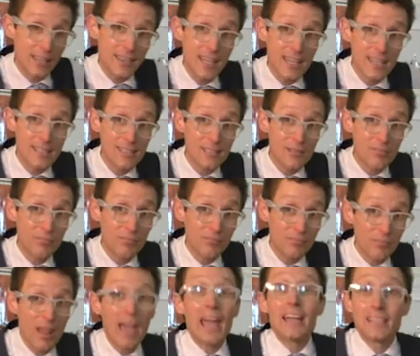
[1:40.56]
this,
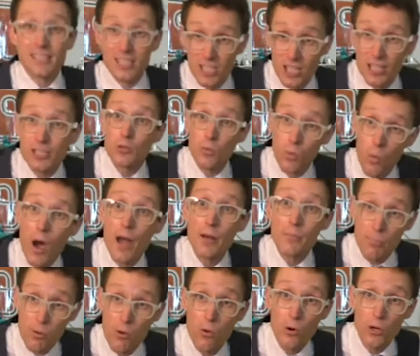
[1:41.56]
it's just one
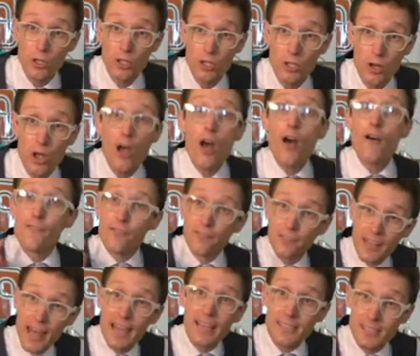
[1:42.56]
push.
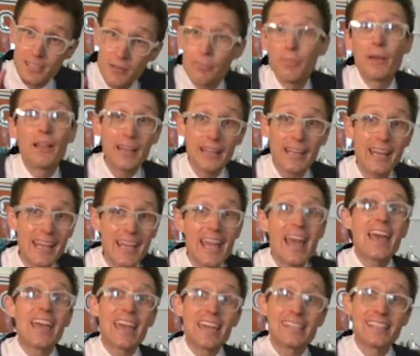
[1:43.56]
Flexibility
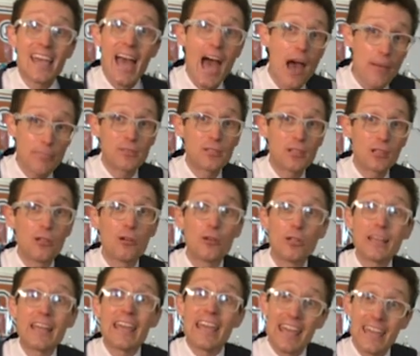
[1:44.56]
is
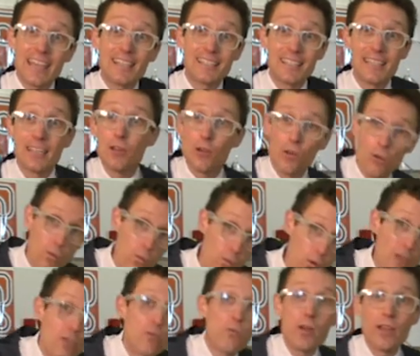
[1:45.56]
absolutely easy
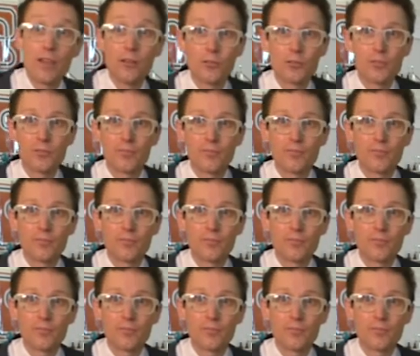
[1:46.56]
with wheels.